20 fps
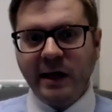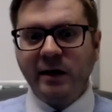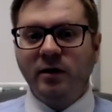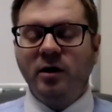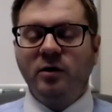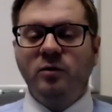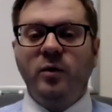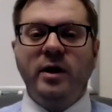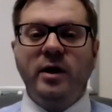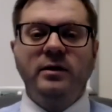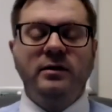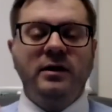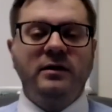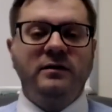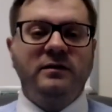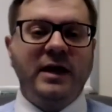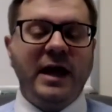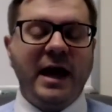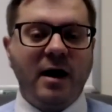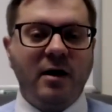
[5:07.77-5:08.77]
could win
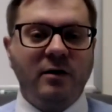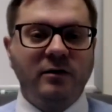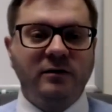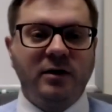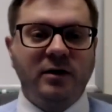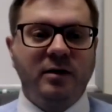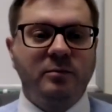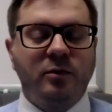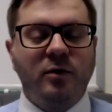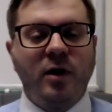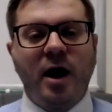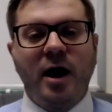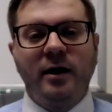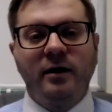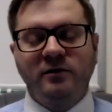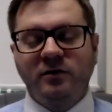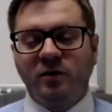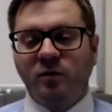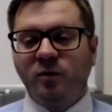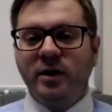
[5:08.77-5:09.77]
discounts on
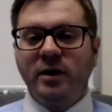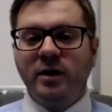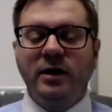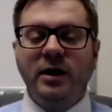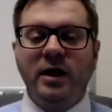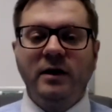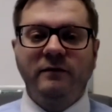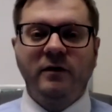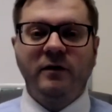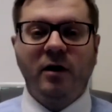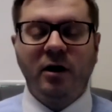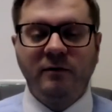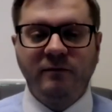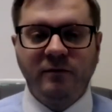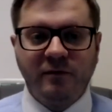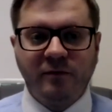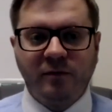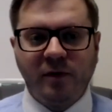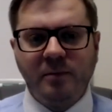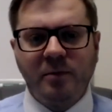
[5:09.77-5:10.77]
products, or win a gift card
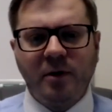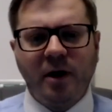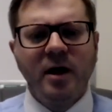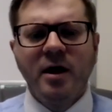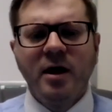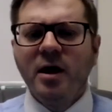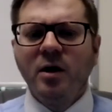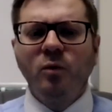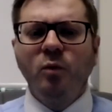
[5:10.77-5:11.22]
for free product.